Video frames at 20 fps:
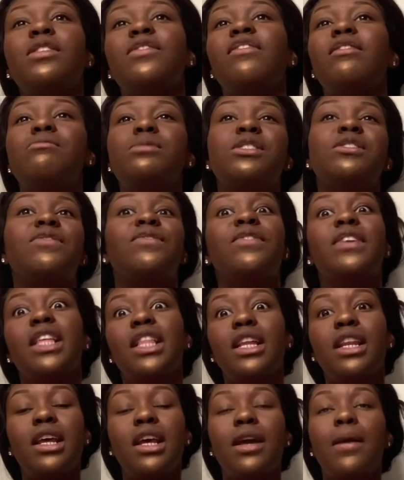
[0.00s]
if I'm just
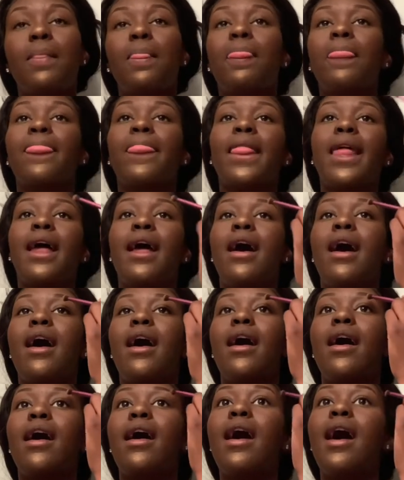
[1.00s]
feeling it,
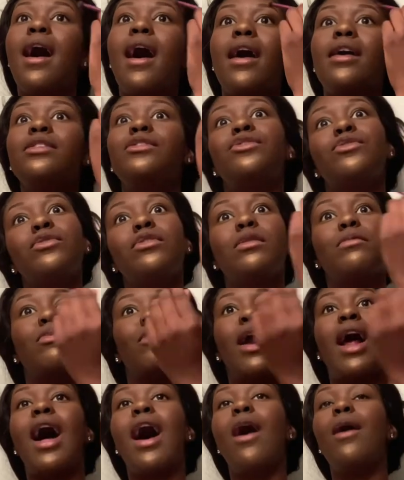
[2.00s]
I'll do the
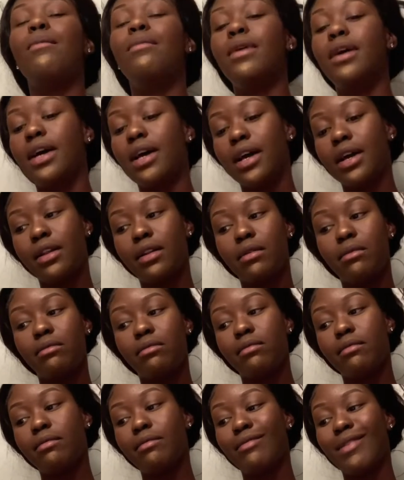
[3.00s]
brow, but
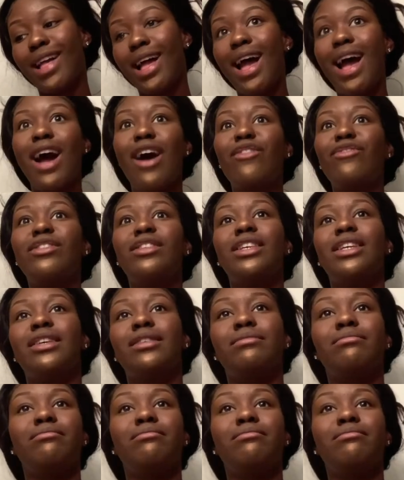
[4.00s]
I don't really,